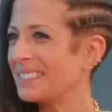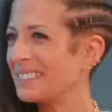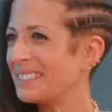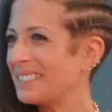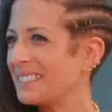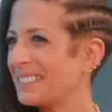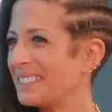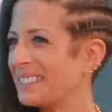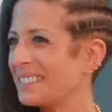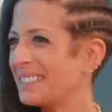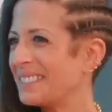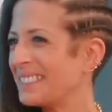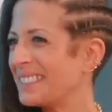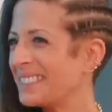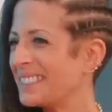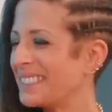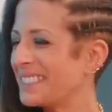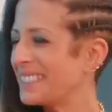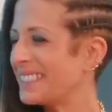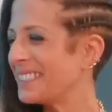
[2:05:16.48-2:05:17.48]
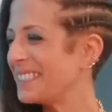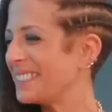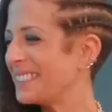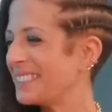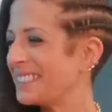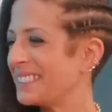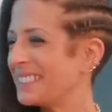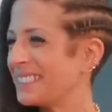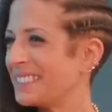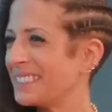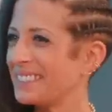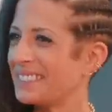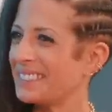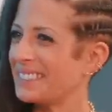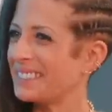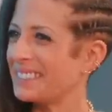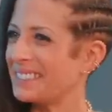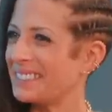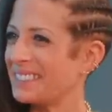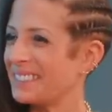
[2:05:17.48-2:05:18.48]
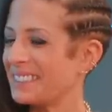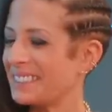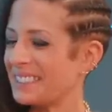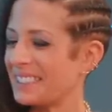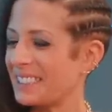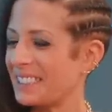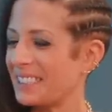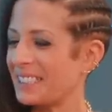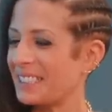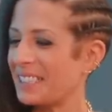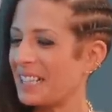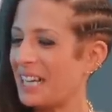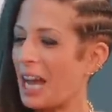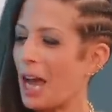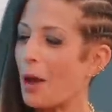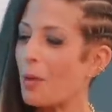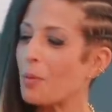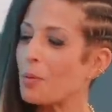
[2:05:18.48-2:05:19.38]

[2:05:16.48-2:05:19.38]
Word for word: you came up with the idea of the love token. Um, I